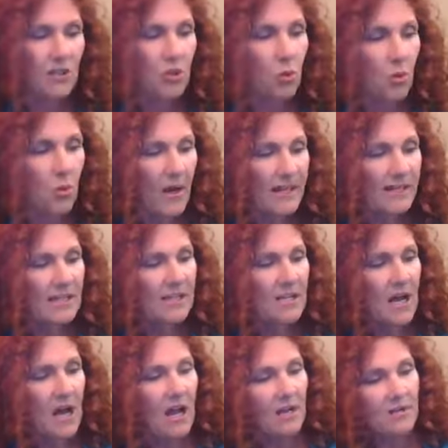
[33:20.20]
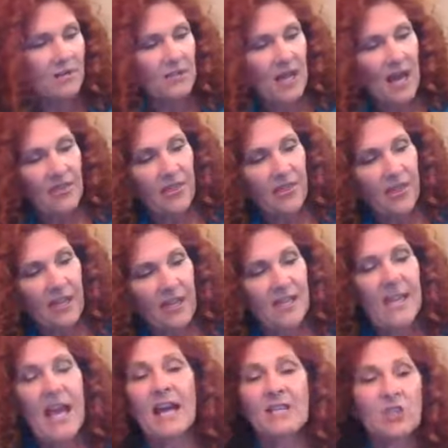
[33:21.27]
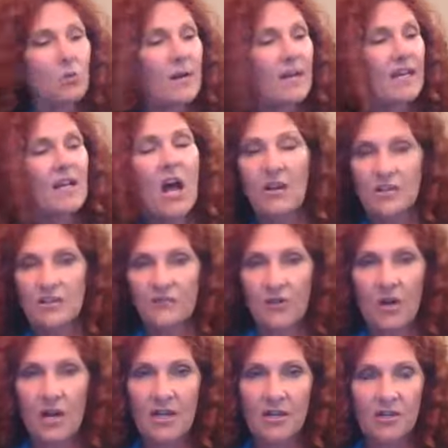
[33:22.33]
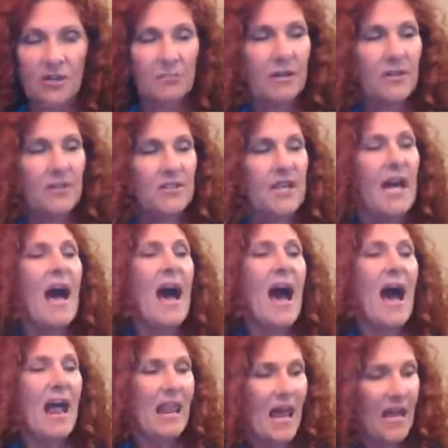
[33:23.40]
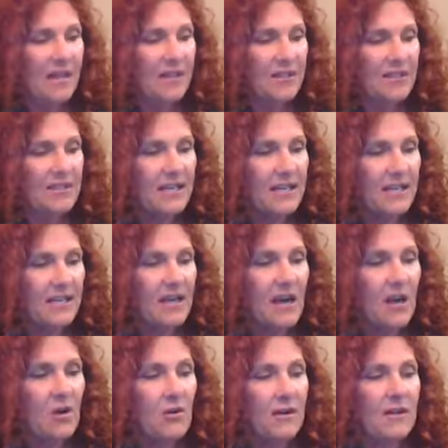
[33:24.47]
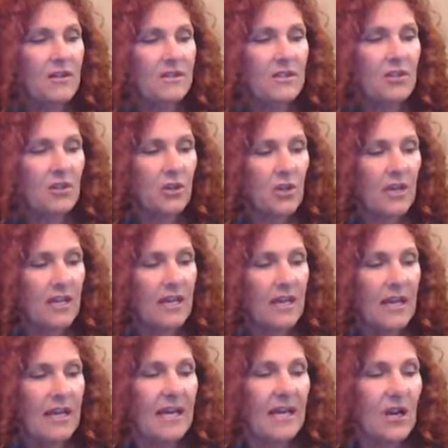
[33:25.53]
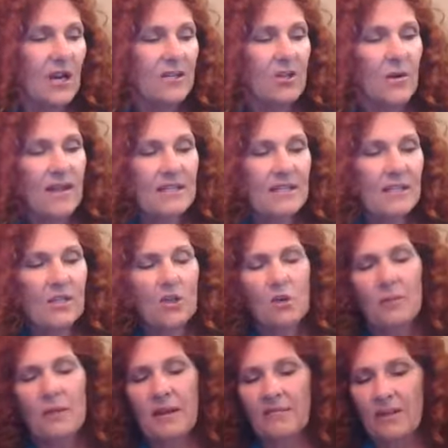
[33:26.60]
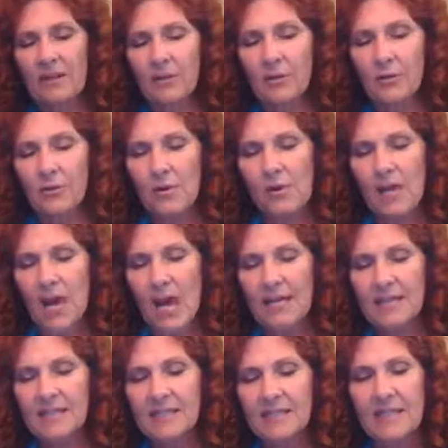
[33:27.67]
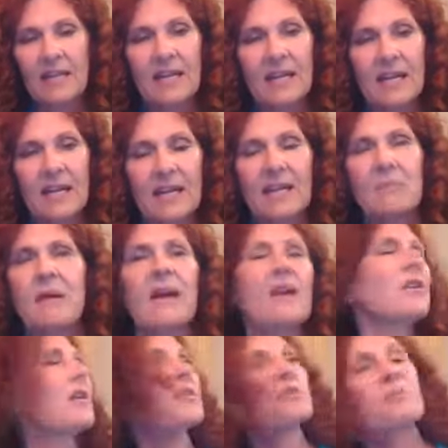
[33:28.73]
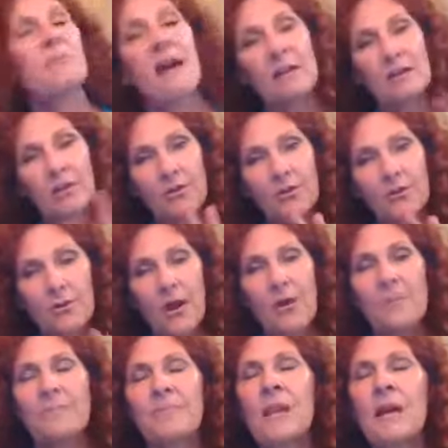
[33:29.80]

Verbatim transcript: $20, I think. Yeah, $20 for 100 pills. I like this ginkgo. It is good. It also has a little bit of eleutherococcus in it. And anybody who knows about eleuthero,